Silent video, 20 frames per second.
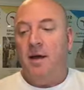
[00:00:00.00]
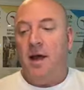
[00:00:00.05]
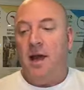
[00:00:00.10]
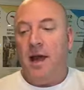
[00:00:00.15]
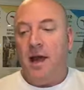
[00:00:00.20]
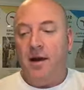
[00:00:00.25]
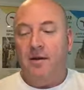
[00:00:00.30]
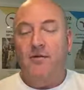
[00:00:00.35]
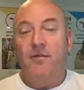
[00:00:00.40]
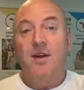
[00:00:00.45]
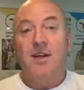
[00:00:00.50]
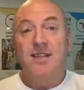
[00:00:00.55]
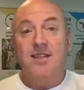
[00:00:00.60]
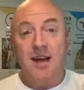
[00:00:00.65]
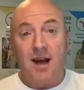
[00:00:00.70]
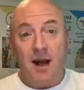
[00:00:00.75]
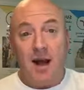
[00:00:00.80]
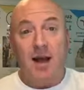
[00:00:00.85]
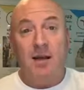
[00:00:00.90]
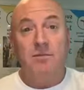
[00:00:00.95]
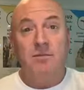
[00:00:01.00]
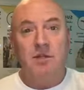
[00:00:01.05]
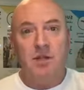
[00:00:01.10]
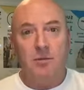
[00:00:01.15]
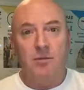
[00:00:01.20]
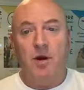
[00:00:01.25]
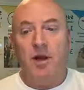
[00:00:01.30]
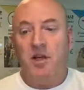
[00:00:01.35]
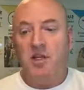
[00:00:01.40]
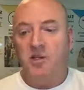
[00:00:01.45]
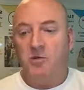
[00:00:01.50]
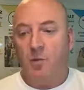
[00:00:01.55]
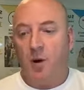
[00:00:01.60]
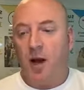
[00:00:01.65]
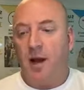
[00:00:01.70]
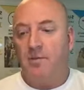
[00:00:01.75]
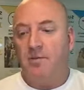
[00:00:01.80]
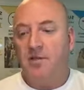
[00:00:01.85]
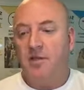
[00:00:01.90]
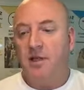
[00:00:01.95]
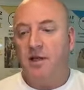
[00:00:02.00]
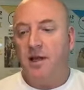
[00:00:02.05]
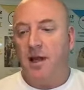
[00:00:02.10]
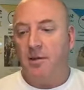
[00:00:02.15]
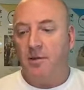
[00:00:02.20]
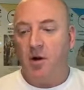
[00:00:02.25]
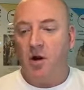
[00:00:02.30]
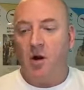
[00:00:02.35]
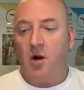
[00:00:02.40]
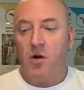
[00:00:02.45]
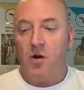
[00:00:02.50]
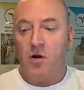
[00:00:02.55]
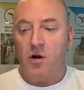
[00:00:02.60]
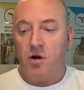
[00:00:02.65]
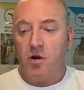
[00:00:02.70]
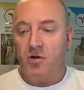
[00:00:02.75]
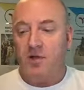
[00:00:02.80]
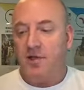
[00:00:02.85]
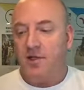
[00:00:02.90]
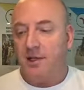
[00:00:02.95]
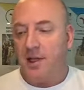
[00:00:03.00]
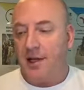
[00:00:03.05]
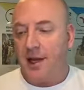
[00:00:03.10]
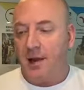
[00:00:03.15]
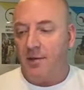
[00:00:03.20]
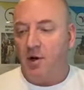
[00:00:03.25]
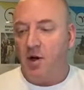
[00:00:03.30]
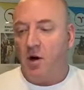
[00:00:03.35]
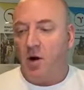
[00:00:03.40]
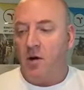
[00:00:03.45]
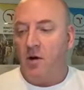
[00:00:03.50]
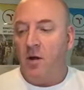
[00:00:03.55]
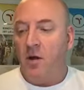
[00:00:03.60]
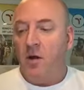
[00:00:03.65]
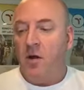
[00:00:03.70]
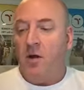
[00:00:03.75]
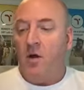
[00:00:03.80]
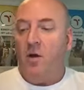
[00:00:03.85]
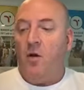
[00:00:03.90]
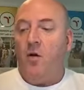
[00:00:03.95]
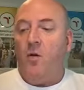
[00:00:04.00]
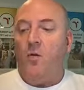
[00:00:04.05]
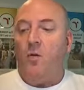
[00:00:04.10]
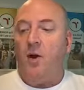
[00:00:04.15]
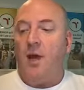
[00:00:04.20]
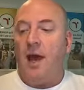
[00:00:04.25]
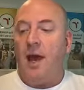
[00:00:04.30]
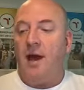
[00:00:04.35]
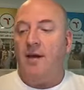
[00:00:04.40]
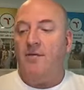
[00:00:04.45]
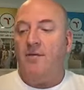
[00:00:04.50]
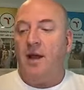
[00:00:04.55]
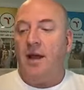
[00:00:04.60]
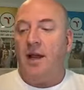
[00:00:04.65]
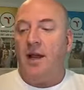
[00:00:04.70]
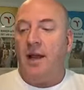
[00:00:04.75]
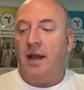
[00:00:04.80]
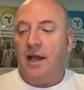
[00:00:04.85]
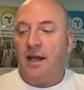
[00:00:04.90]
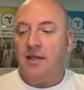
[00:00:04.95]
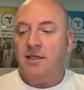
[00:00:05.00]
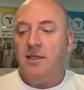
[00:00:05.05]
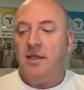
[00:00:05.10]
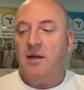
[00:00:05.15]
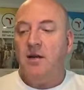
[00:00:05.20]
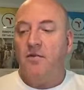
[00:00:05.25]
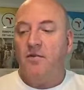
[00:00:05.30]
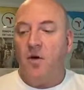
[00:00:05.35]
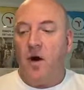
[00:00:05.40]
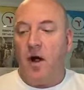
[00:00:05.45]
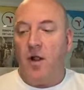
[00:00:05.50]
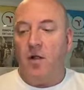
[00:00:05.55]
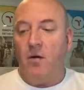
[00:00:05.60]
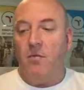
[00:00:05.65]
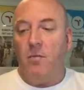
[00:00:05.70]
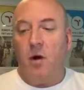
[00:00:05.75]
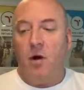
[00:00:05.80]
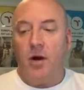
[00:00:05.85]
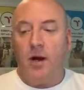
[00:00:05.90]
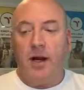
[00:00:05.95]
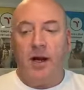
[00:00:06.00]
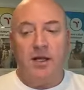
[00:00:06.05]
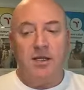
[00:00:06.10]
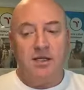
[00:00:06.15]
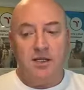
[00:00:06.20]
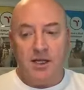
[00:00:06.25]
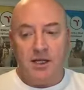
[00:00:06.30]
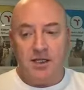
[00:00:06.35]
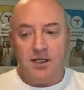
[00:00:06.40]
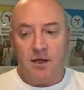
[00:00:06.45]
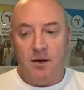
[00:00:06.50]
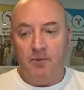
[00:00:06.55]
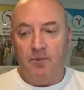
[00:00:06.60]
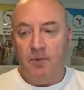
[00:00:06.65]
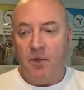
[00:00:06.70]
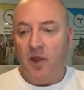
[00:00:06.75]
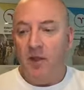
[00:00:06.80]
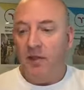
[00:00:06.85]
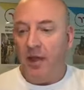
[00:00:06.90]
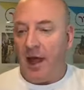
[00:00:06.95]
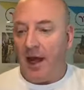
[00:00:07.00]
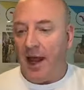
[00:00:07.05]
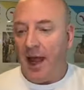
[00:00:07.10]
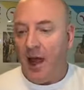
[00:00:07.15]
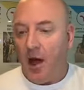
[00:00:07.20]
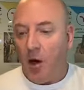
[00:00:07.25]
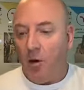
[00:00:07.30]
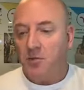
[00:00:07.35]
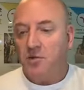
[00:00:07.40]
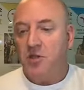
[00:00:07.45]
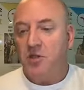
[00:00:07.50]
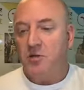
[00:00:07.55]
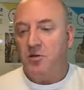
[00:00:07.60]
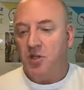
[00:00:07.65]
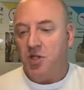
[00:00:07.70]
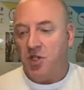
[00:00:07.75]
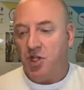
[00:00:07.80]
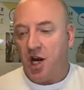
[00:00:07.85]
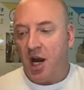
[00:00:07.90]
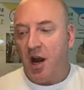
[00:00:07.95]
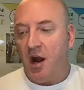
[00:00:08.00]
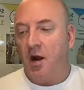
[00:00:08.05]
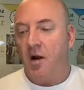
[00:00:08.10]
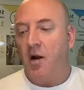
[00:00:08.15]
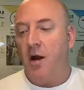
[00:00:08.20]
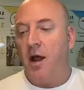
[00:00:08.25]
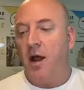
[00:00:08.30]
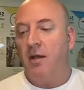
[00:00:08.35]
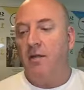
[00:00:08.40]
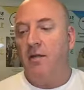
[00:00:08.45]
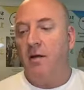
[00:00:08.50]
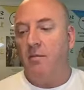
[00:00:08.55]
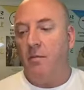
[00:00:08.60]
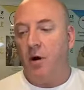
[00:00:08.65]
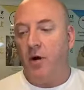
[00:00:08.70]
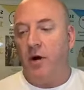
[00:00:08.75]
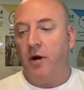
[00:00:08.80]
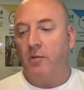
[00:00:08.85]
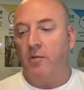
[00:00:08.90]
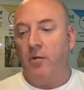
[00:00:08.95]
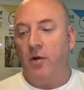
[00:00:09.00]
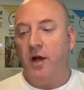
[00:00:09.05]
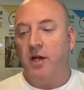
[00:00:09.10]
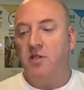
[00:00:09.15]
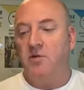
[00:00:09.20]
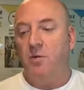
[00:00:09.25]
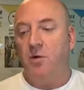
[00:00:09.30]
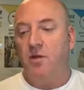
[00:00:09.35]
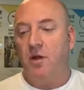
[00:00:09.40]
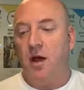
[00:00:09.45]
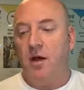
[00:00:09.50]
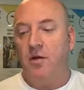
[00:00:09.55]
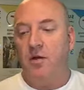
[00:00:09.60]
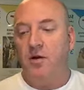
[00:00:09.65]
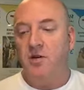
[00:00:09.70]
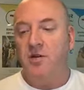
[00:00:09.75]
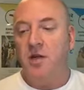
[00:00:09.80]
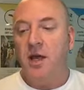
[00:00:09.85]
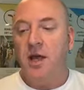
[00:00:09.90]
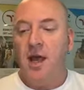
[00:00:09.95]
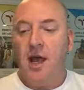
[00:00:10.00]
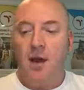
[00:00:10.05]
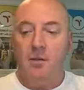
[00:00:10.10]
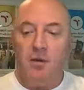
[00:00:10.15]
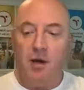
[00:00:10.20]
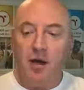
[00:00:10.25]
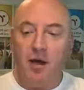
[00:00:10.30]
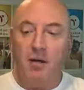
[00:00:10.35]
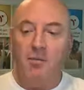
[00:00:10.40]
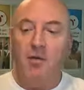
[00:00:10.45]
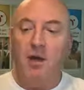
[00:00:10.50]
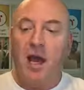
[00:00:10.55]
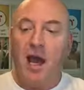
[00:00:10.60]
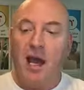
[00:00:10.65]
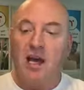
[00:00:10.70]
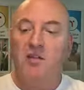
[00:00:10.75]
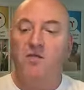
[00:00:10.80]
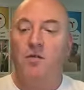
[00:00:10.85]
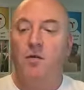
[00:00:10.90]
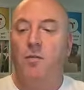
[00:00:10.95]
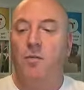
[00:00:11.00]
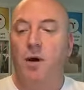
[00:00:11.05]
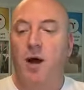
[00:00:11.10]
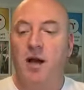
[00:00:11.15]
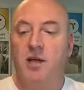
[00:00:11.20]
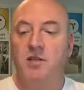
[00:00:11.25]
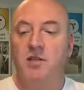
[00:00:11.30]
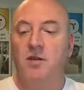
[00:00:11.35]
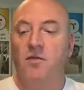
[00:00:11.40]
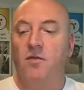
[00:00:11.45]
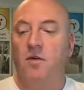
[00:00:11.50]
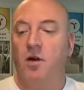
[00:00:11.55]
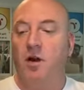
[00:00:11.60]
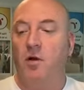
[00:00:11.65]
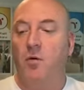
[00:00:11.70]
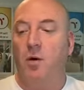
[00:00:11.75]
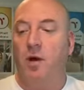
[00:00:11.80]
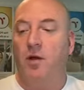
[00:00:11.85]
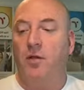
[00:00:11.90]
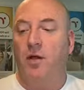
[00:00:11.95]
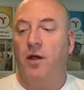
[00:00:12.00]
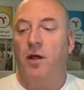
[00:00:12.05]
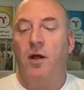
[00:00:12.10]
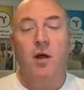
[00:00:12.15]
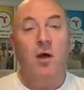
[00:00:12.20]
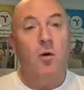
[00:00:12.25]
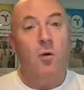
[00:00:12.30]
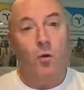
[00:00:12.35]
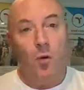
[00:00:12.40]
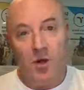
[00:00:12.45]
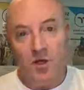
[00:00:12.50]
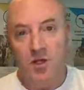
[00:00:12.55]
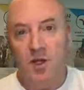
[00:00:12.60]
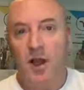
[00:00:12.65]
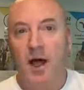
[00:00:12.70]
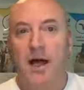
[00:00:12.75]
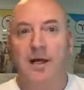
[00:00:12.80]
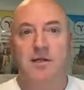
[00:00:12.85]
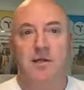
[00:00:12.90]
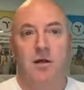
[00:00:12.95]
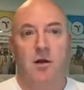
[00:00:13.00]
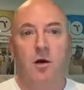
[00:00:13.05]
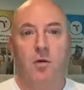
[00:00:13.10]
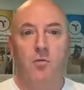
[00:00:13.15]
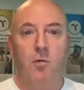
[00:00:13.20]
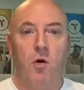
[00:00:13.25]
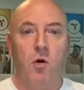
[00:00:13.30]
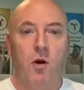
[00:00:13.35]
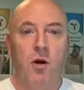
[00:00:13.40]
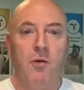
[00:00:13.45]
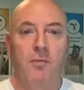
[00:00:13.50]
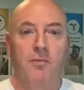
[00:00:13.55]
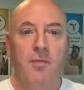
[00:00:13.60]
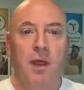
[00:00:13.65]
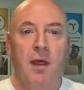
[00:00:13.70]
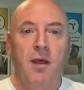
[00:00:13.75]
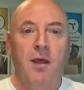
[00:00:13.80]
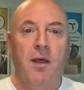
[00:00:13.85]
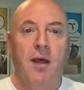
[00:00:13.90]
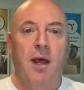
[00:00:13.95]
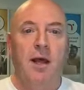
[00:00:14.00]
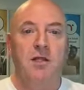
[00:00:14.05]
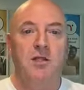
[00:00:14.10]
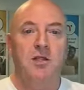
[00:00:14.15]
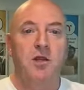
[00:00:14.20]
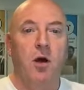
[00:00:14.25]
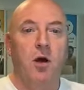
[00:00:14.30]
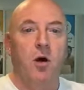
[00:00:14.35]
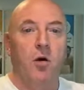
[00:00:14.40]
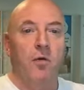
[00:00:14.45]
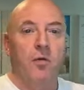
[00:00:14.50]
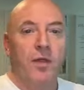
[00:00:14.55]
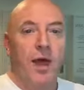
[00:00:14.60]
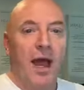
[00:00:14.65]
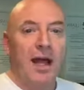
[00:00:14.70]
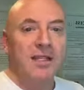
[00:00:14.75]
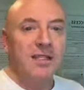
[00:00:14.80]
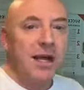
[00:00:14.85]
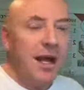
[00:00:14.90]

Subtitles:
every time somebody swipes the debit card or uses the debit card. We have an easy to follow marketing system that helps you share the marketplace with others and become cash flow positive very quickly. Would you like to know more? And so that's